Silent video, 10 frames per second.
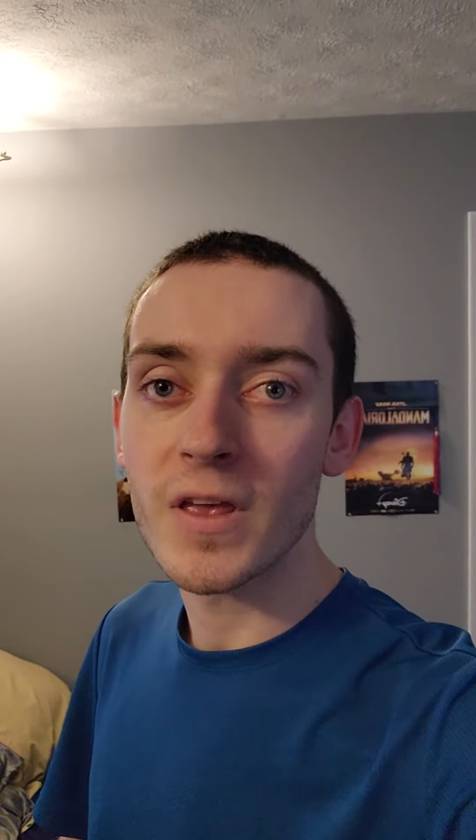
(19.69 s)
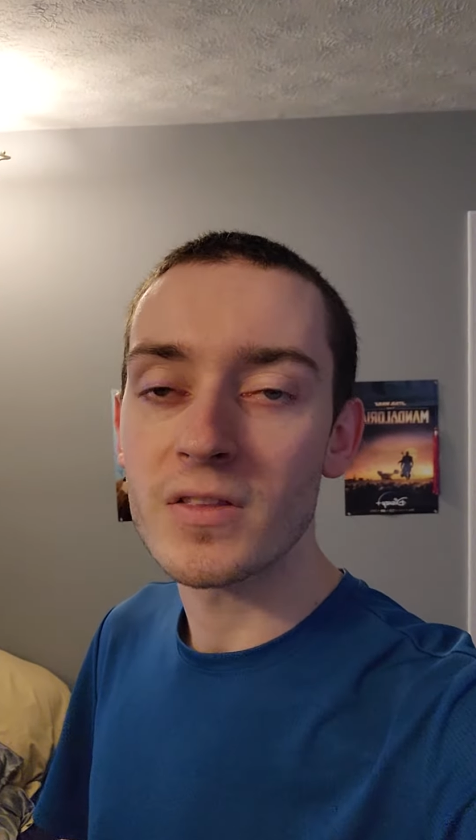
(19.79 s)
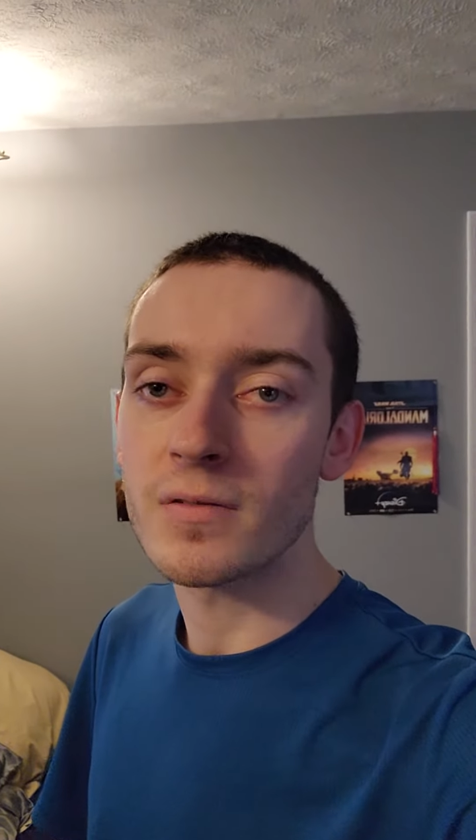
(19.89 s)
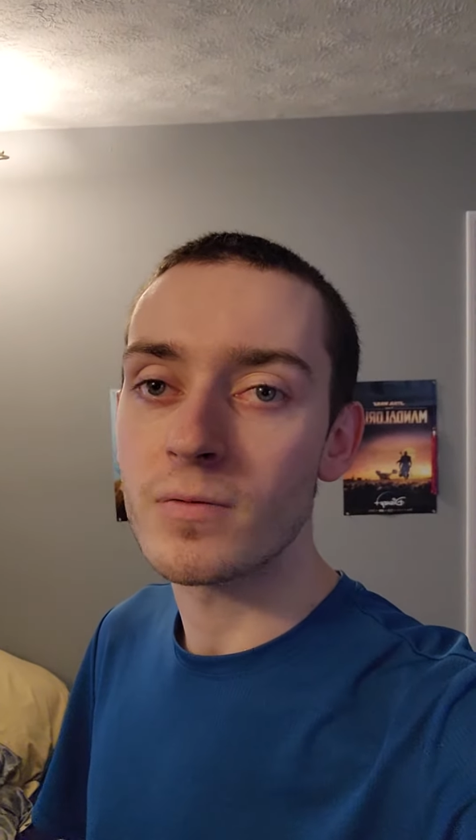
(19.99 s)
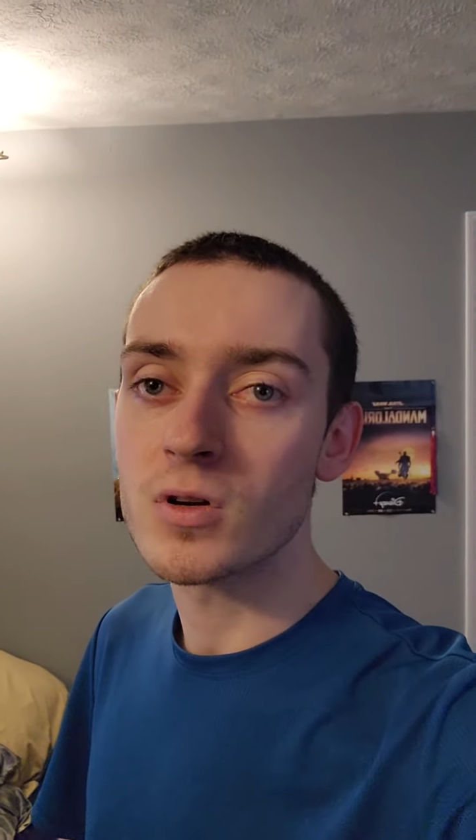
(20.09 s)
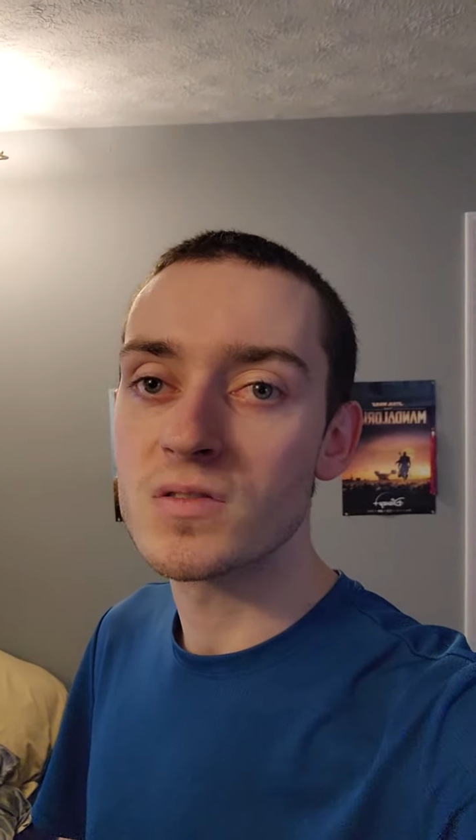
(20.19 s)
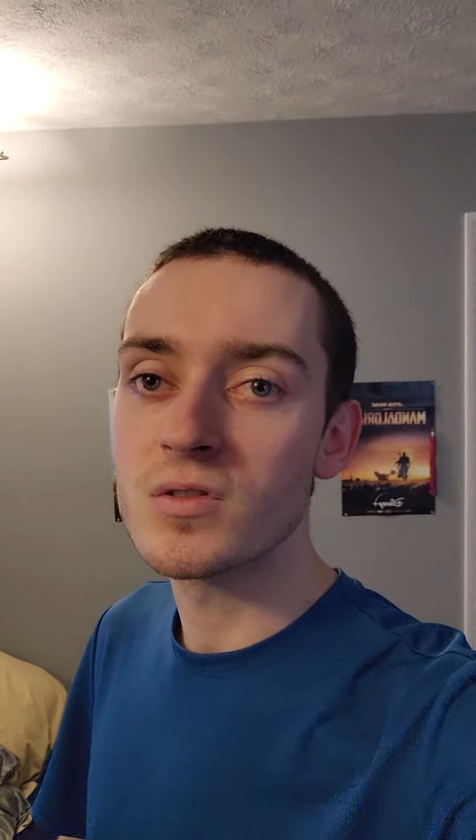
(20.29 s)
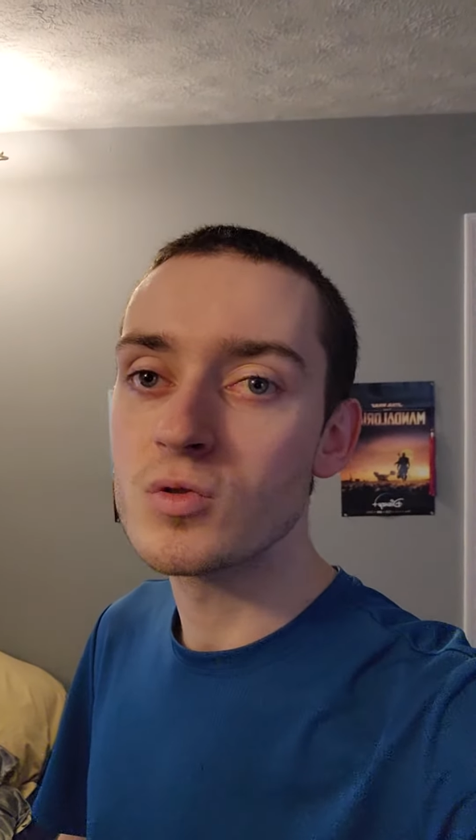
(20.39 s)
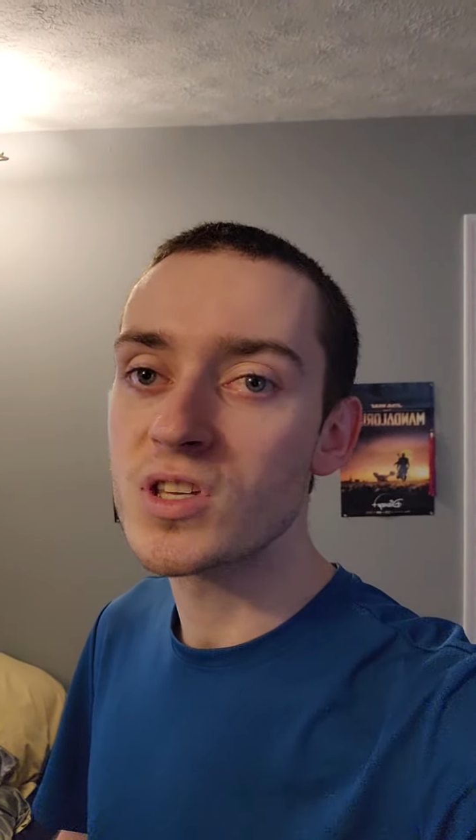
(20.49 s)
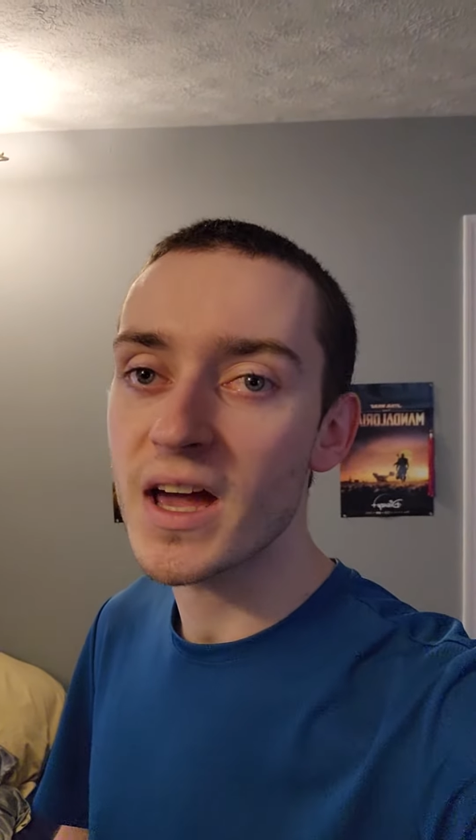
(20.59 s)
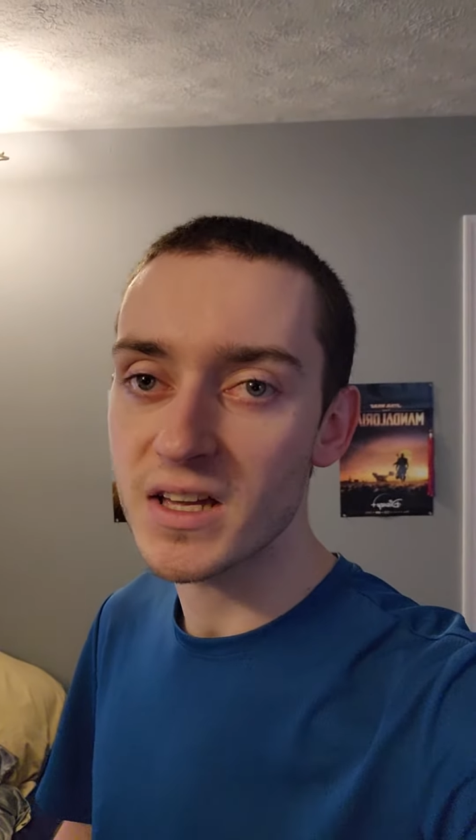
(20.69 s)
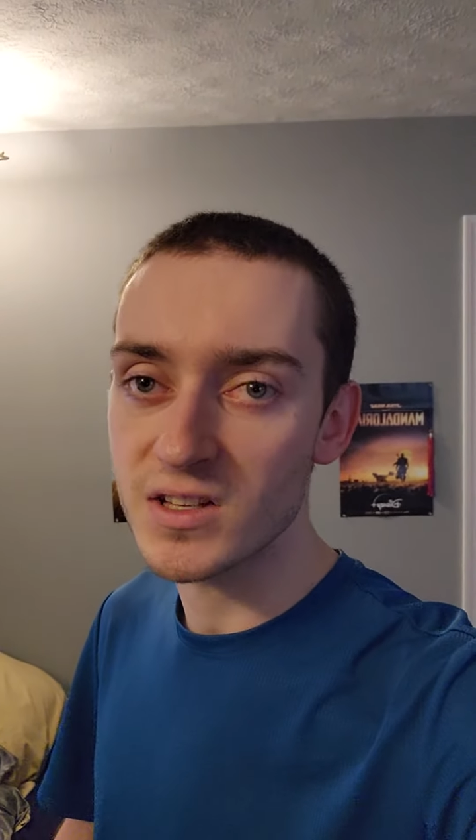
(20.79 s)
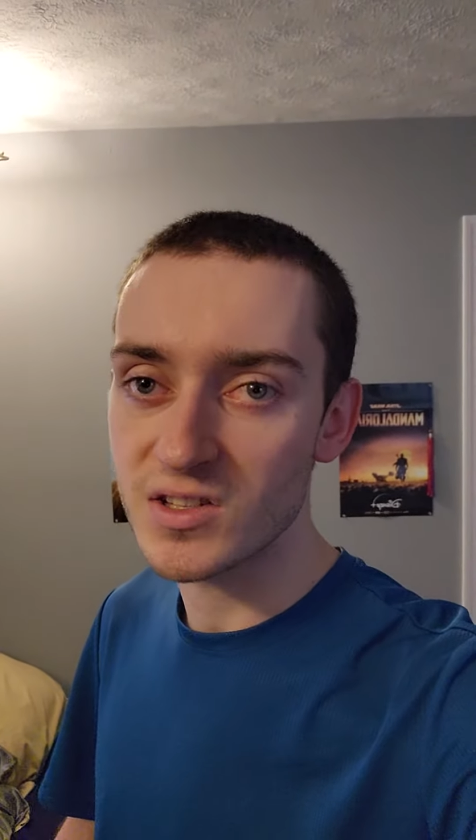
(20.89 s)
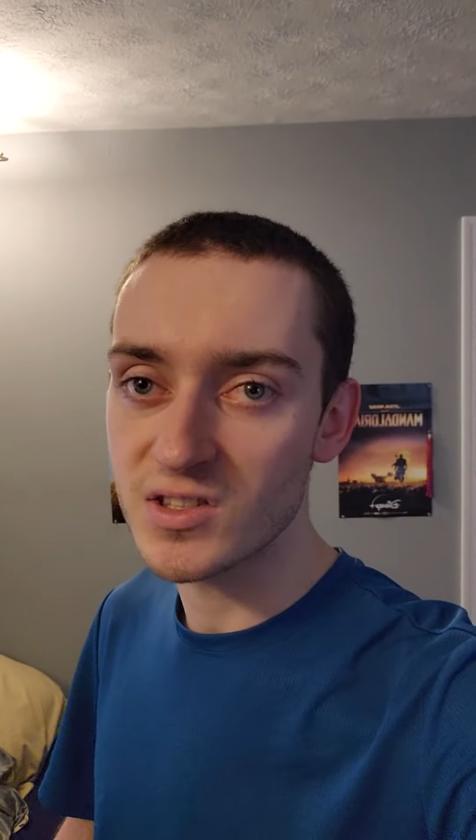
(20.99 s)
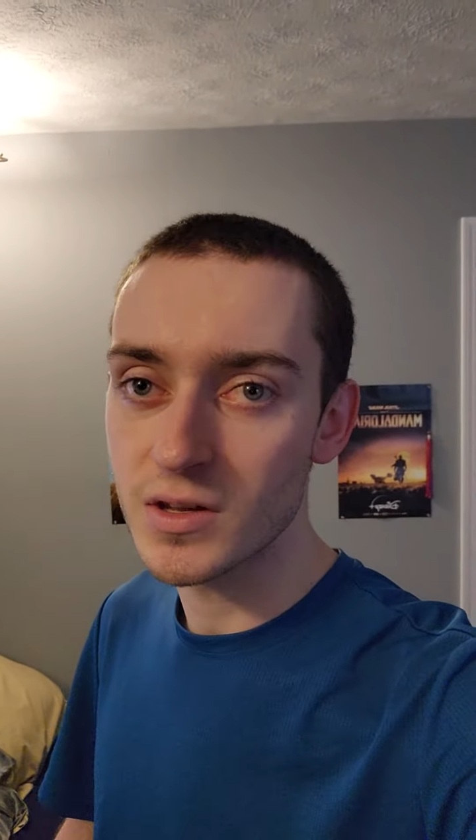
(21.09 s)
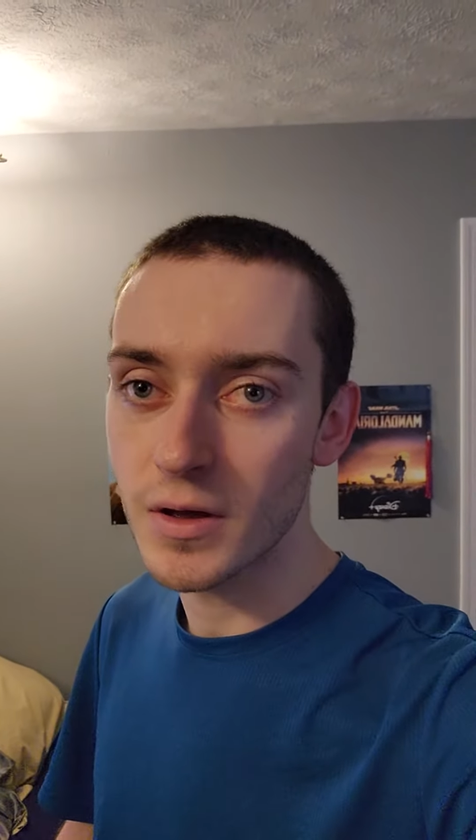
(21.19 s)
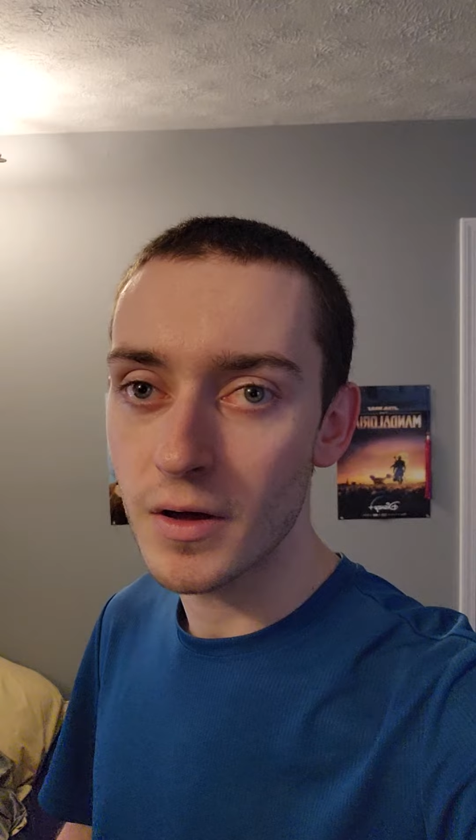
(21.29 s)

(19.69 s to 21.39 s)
the first few seconds